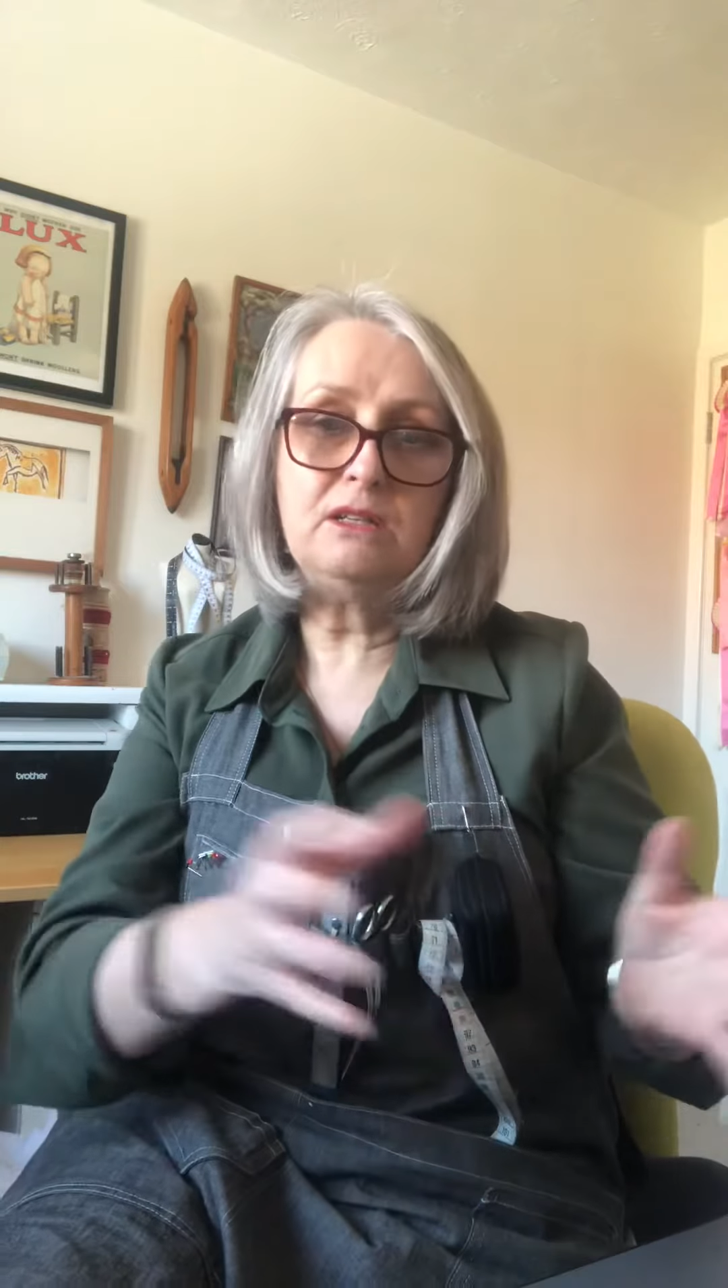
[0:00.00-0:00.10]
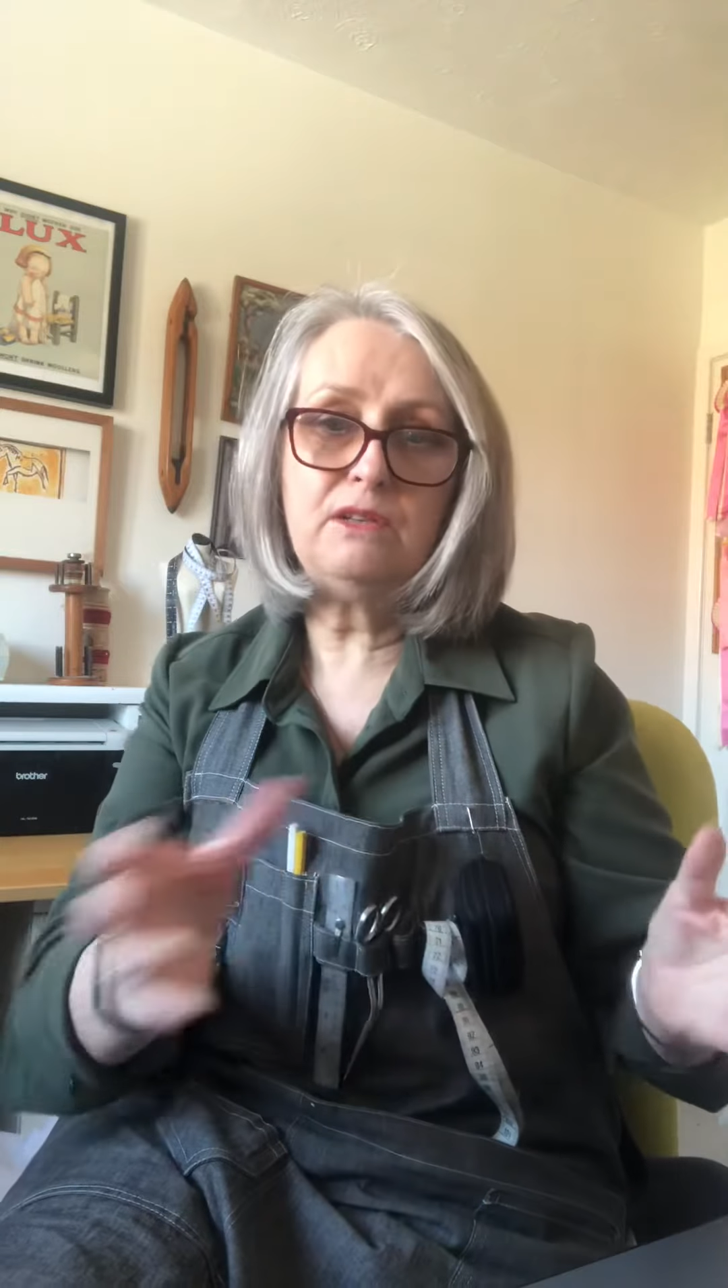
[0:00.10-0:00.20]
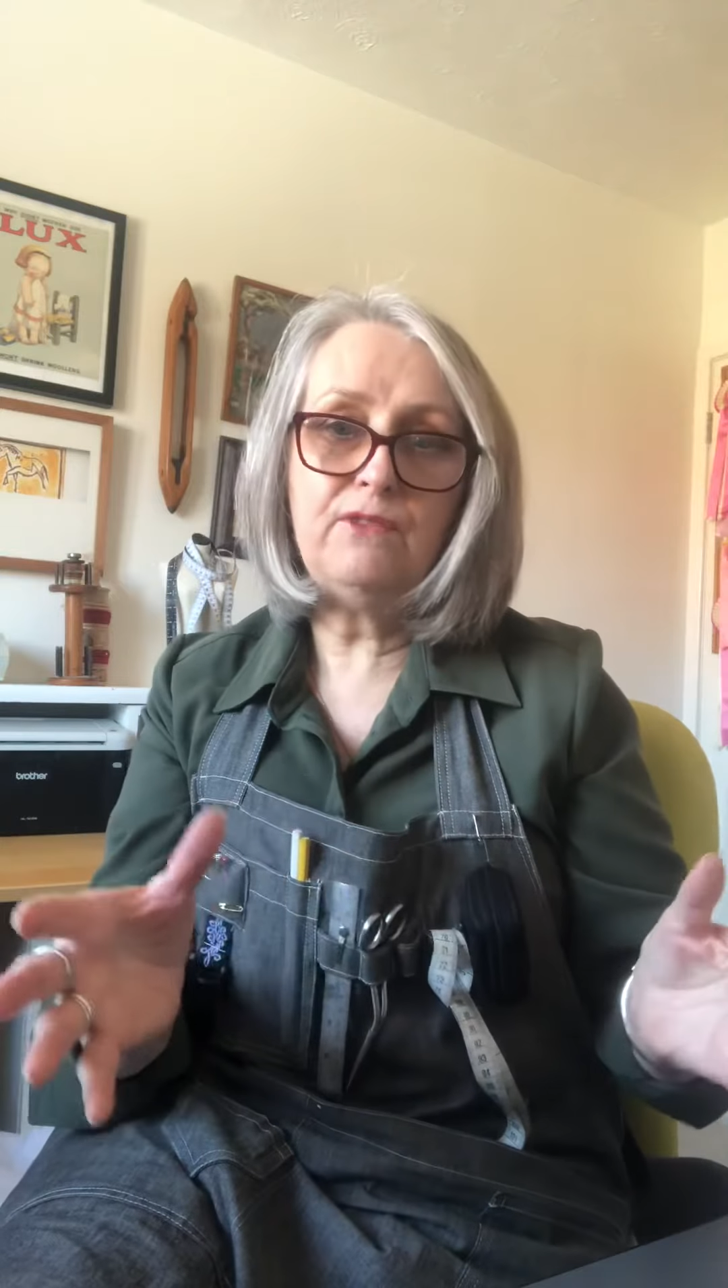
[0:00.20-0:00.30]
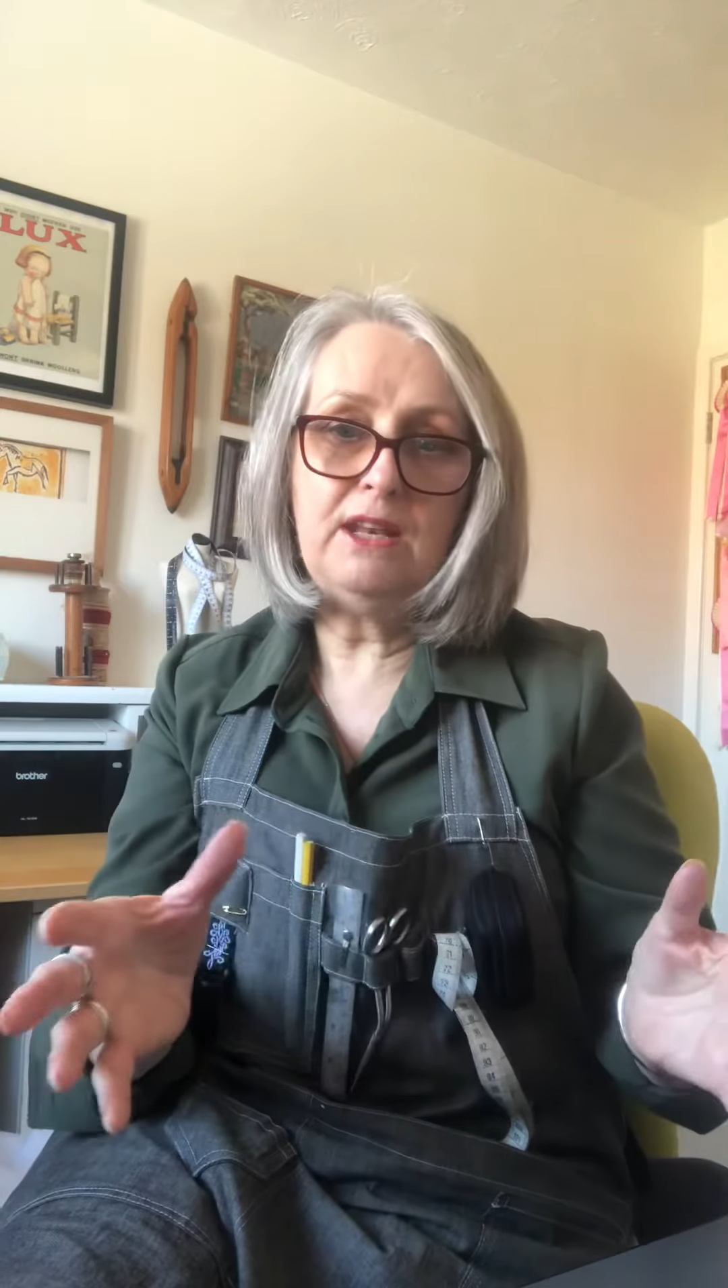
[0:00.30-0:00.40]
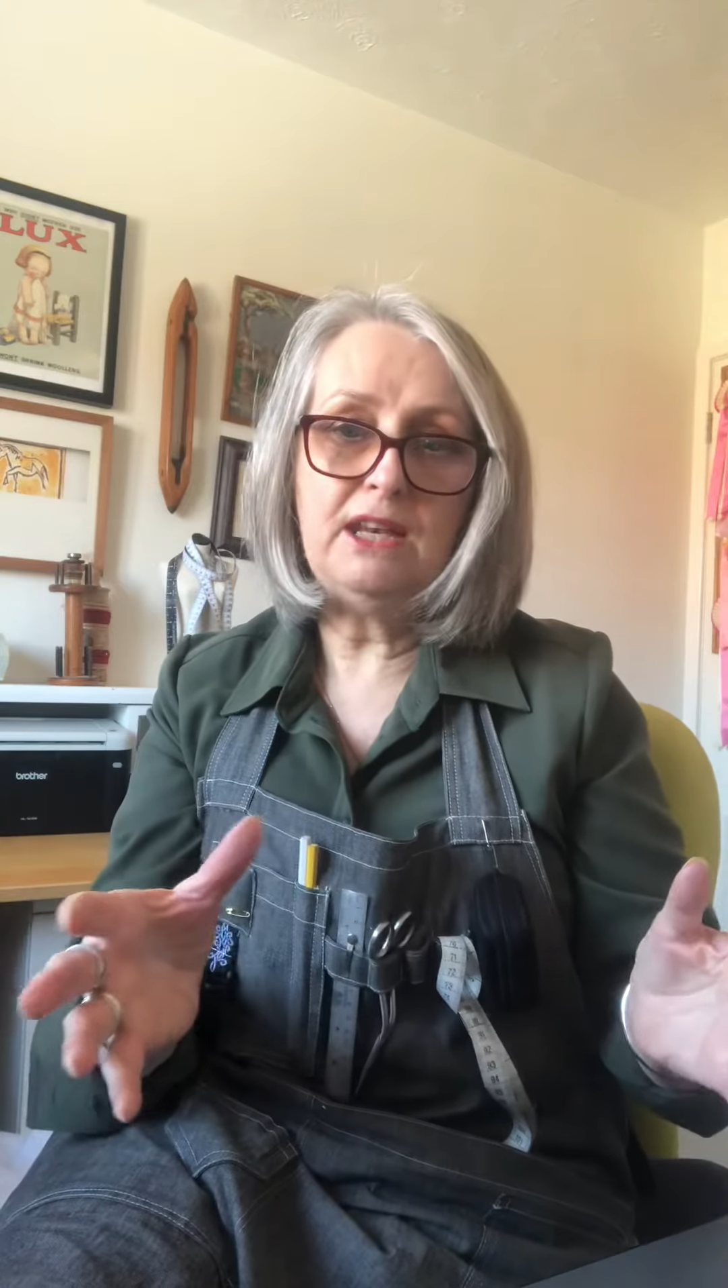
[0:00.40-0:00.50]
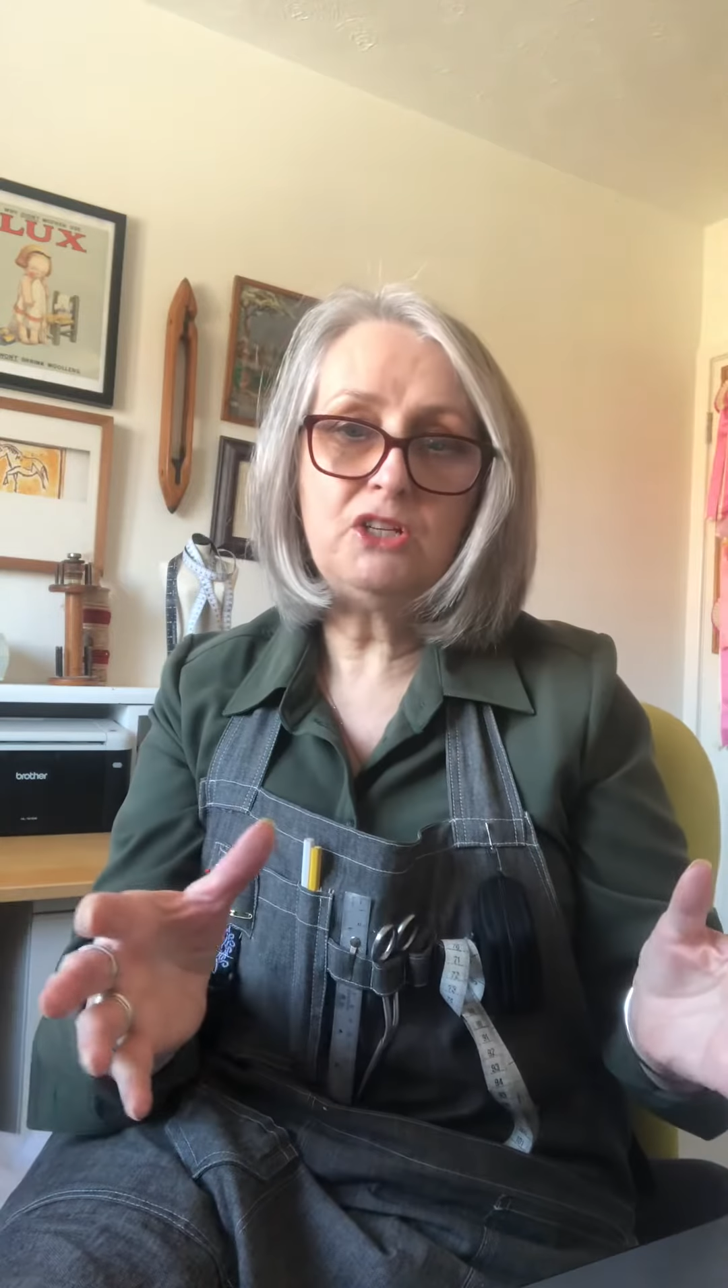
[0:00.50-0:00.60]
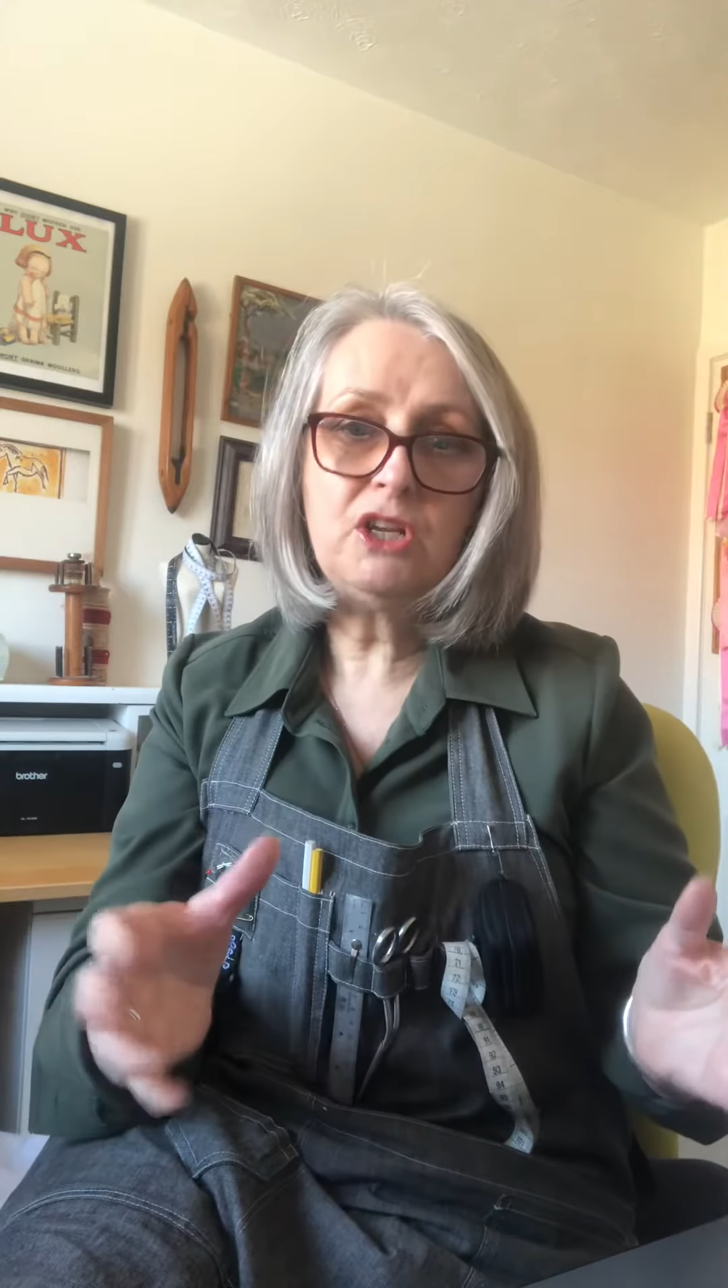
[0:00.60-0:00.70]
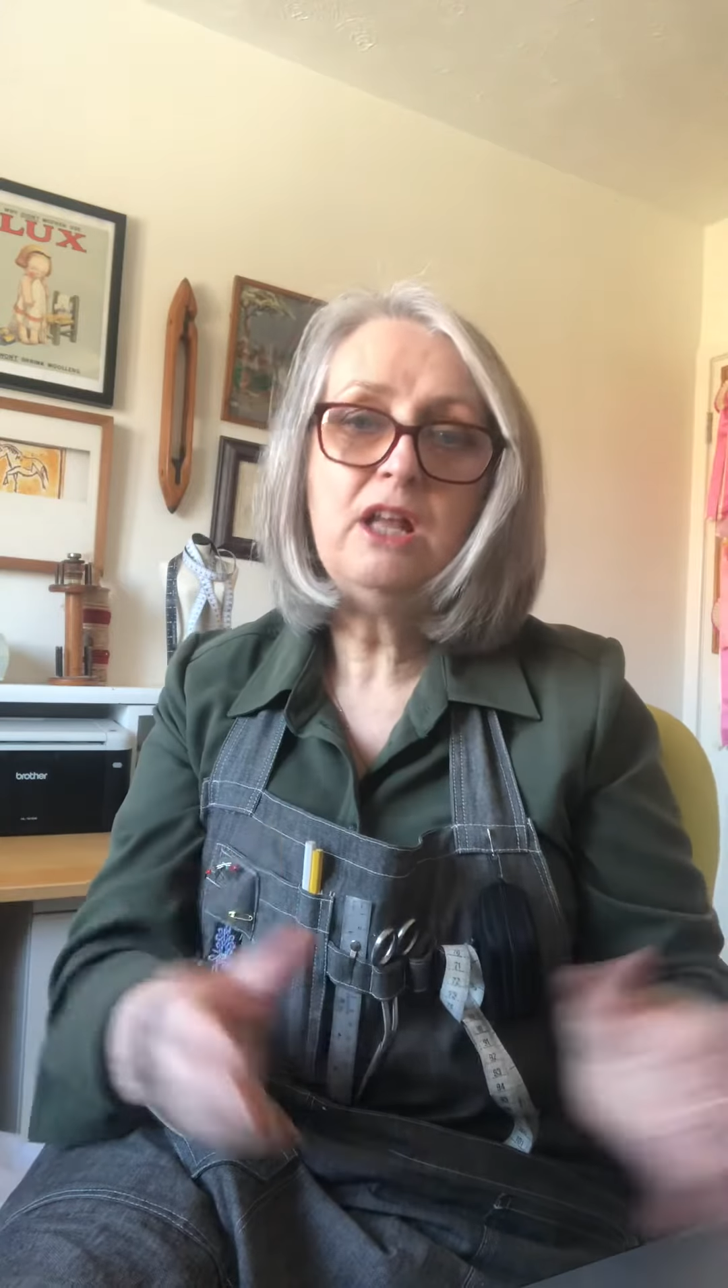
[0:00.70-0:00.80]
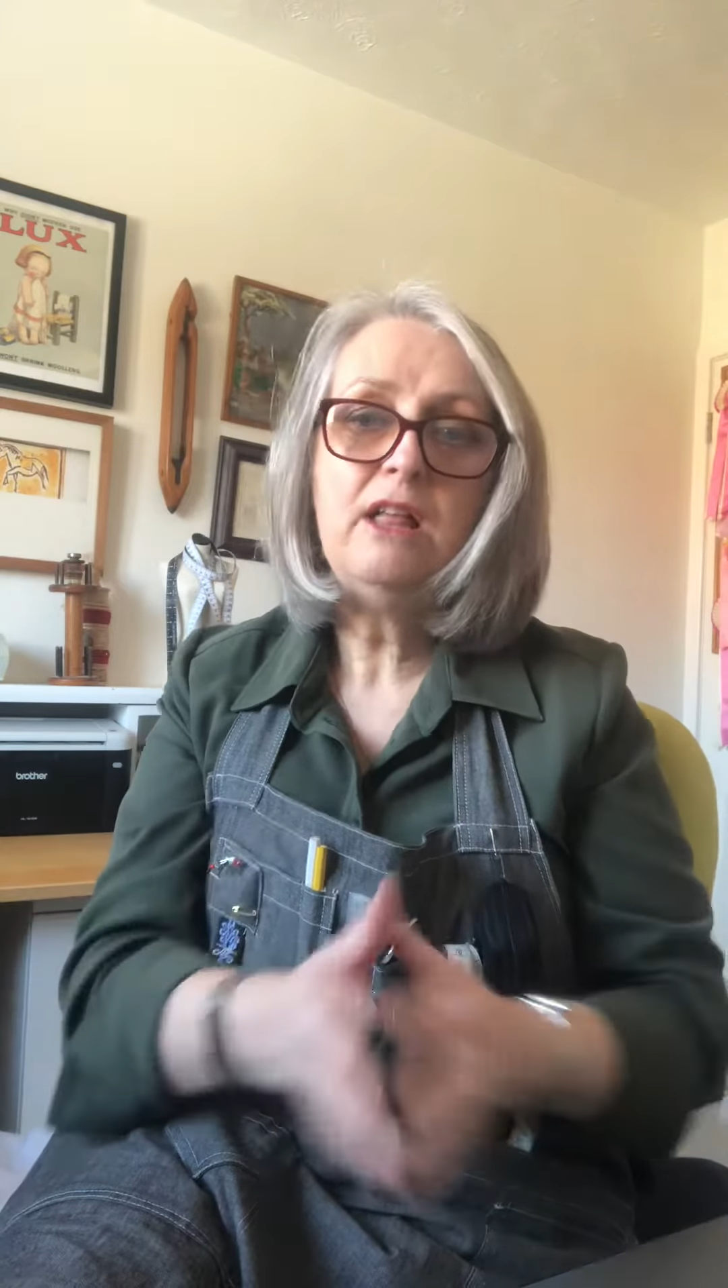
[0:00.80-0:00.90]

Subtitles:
to finish.